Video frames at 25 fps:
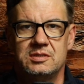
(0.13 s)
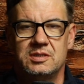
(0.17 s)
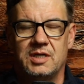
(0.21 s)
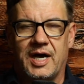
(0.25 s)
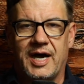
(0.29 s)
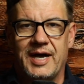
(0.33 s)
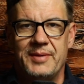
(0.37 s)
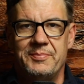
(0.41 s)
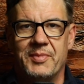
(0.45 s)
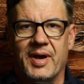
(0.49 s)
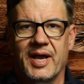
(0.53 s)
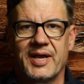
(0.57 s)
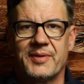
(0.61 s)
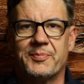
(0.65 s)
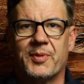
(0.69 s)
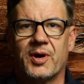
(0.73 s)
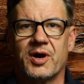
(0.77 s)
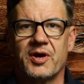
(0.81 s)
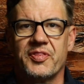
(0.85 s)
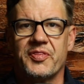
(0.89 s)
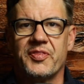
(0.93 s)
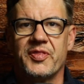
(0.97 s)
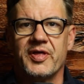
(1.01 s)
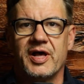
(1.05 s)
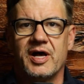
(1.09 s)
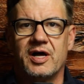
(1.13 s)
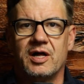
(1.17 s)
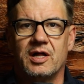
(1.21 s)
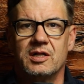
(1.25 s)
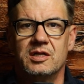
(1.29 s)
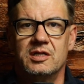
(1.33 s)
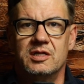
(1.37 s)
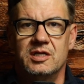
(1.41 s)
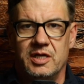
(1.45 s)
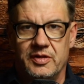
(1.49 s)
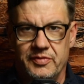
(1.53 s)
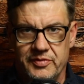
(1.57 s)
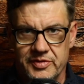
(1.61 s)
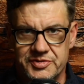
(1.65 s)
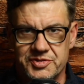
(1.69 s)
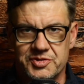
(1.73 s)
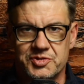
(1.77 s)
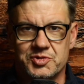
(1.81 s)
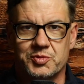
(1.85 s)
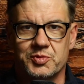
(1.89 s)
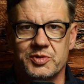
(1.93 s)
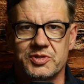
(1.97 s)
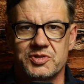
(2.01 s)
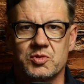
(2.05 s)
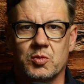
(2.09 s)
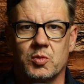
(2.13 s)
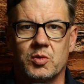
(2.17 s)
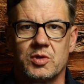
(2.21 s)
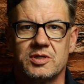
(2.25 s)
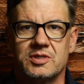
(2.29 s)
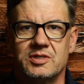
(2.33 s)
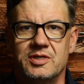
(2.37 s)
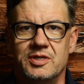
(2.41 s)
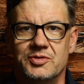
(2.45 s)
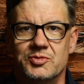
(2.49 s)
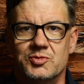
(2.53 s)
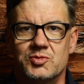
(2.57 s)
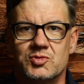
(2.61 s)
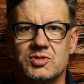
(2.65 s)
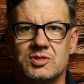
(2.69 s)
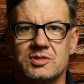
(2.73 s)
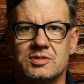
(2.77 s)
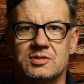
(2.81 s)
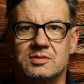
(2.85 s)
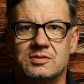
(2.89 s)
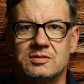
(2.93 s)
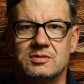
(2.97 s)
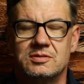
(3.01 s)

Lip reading: I'm Mike Barthel, and this is Risk Work News.